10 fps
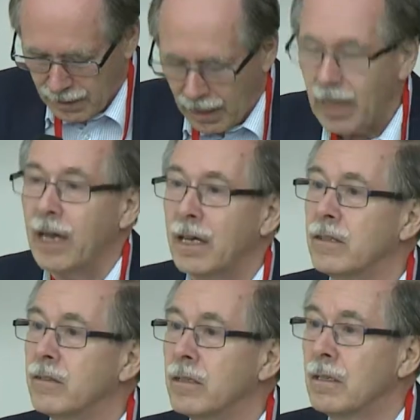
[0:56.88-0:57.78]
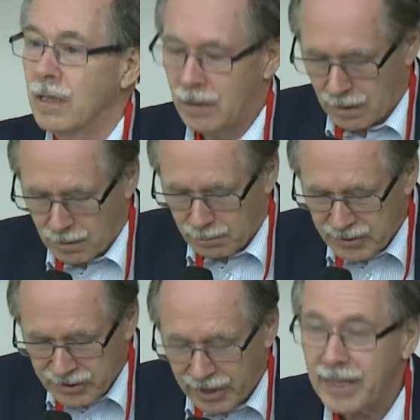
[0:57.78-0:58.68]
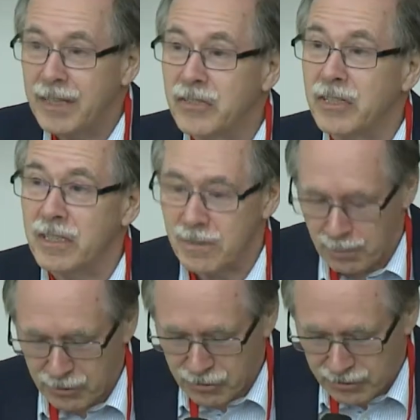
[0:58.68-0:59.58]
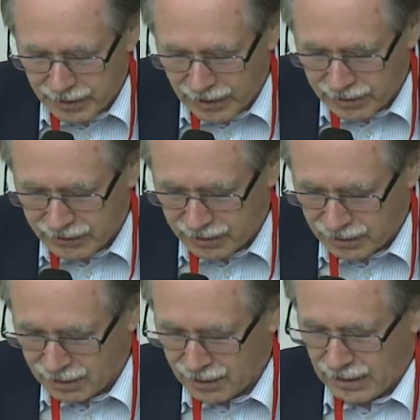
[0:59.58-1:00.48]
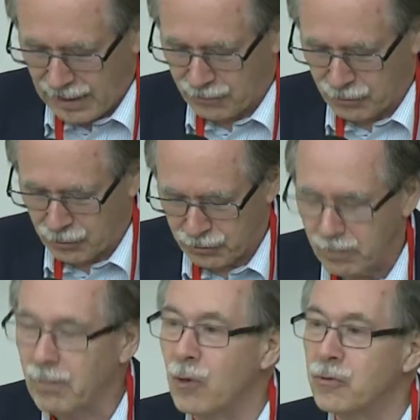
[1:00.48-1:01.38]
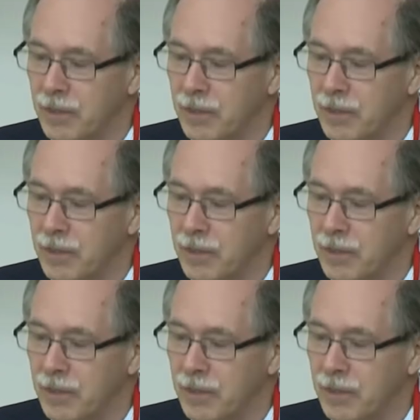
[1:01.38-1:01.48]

And besides his personality, I was also most